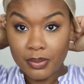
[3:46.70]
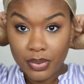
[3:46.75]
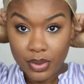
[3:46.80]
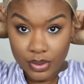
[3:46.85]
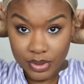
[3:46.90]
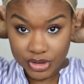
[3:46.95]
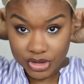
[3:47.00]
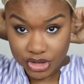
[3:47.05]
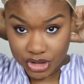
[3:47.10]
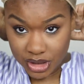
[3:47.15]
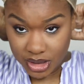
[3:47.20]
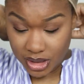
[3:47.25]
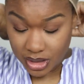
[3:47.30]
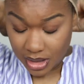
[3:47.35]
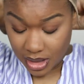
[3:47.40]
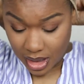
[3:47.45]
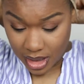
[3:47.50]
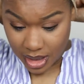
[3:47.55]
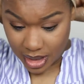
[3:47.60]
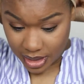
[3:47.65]

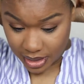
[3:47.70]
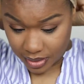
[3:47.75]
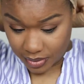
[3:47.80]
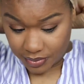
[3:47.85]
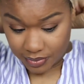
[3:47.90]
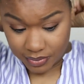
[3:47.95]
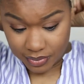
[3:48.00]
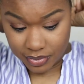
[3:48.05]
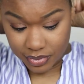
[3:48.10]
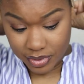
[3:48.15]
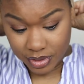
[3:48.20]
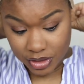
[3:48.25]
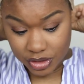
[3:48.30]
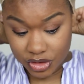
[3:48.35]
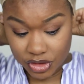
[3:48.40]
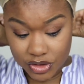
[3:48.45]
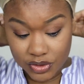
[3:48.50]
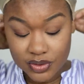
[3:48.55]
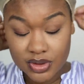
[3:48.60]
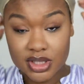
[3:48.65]
portion
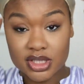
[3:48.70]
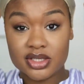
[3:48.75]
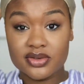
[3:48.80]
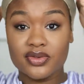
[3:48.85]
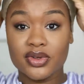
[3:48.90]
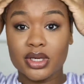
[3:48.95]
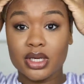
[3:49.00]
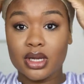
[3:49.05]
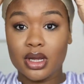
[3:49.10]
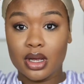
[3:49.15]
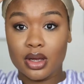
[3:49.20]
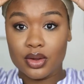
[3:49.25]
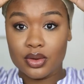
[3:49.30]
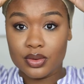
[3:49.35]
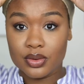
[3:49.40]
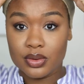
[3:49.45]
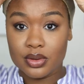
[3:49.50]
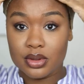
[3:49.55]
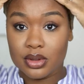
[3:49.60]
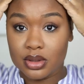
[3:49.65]
to this
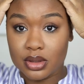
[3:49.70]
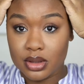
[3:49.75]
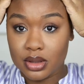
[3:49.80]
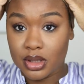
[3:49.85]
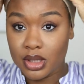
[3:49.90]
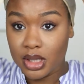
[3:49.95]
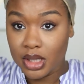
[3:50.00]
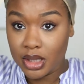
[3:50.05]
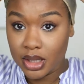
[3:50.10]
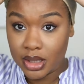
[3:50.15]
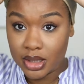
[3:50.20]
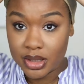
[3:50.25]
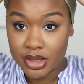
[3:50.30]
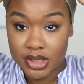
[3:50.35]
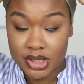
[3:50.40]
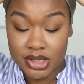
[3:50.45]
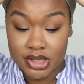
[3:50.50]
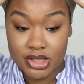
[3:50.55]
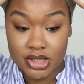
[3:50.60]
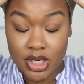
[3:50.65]
video.
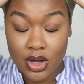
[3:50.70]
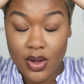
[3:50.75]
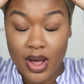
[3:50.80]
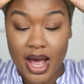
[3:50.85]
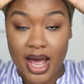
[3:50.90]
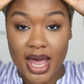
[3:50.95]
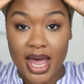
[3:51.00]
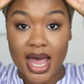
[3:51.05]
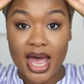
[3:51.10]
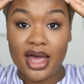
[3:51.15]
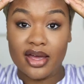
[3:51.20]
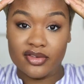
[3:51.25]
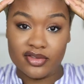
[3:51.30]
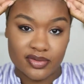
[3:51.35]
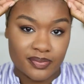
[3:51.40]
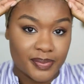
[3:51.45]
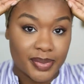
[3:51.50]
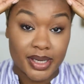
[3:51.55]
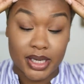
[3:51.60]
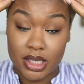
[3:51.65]
So I
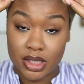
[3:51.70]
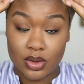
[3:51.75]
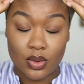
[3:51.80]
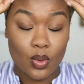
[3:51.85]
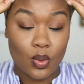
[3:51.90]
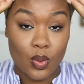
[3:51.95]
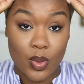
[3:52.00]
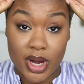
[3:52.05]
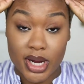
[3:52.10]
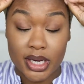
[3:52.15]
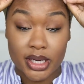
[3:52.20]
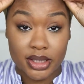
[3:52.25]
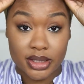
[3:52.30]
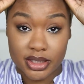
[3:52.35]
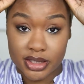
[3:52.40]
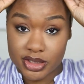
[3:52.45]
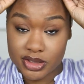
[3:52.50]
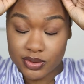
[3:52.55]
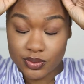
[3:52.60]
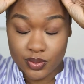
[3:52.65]
have been wearing
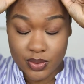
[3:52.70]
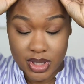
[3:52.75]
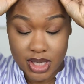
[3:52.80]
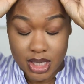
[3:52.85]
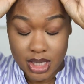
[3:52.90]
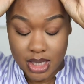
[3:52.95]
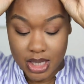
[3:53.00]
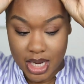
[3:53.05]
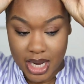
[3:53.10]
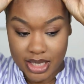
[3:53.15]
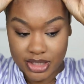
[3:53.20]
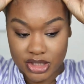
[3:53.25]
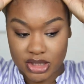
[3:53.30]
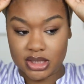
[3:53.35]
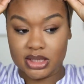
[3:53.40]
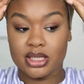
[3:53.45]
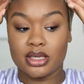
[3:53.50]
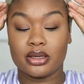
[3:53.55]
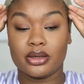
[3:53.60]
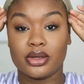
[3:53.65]
this wig. I
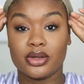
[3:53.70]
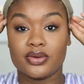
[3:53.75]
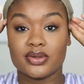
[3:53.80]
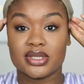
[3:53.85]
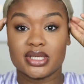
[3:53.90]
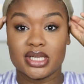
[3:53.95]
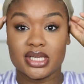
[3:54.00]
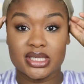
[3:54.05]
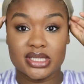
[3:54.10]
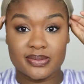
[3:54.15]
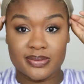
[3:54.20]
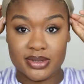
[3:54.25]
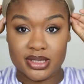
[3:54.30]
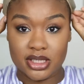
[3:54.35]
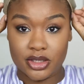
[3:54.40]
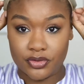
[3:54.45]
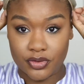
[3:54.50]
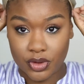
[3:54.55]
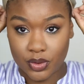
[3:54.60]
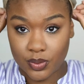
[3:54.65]
just didn't use these
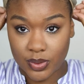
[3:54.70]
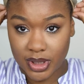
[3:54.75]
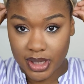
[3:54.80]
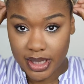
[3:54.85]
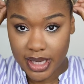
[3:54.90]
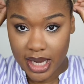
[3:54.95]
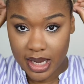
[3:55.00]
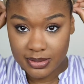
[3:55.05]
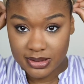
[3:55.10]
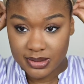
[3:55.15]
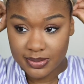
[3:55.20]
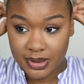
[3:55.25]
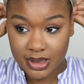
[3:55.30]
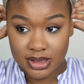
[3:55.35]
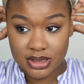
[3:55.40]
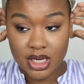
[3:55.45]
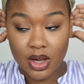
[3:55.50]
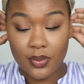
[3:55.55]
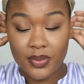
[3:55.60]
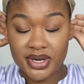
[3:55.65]
specific wig caps
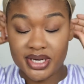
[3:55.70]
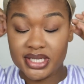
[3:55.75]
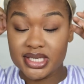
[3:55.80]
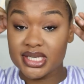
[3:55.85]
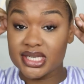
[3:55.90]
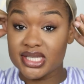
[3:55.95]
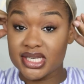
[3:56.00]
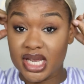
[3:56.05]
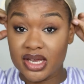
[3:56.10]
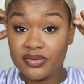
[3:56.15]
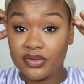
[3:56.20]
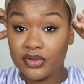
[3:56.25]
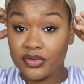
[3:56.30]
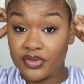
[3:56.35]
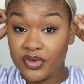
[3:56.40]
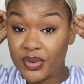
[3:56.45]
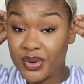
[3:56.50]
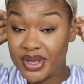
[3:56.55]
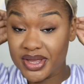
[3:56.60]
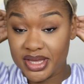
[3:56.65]
because I wanted to save it
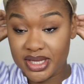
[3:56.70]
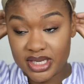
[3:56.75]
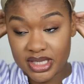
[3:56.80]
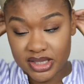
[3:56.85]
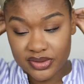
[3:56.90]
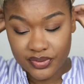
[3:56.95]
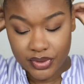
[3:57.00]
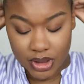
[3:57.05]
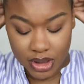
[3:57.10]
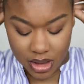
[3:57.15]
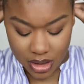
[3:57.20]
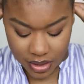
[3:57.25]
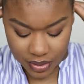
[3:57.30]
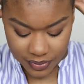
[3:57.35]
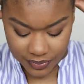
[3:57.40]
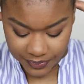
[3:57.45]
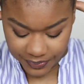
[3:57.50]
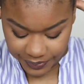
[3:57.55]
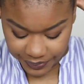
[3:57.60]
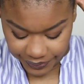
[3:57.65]
for this
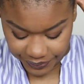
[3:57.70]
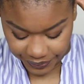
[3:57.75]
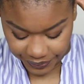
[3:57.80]
video.